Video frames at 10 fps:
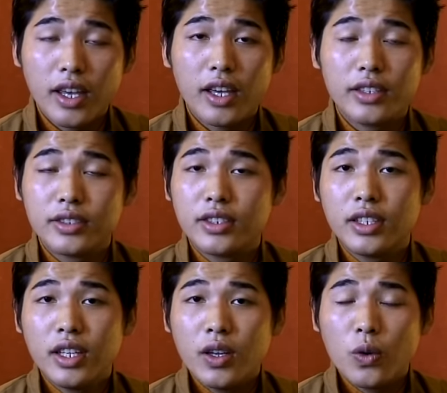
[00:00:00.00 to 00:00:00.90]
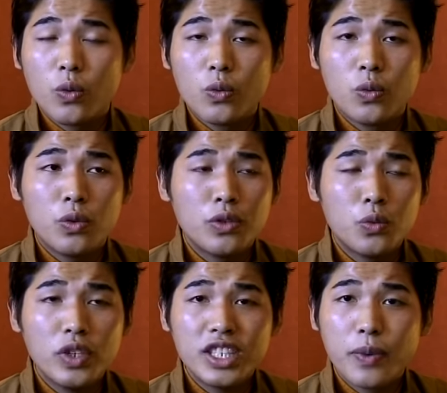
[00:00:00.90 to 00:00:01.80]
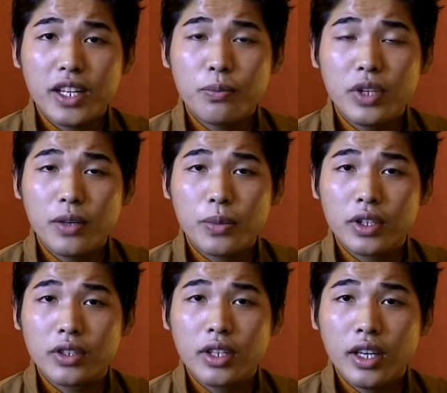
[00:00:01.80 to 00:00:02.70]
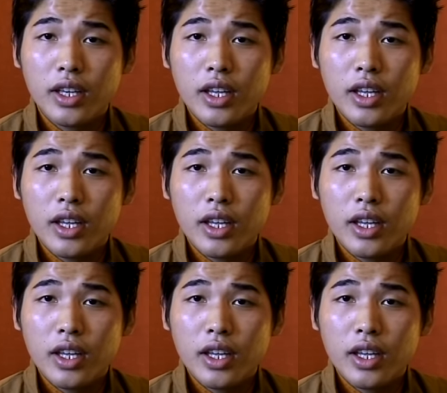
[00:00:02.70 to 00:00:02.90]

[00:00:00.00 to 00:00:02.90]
and we Tibetan people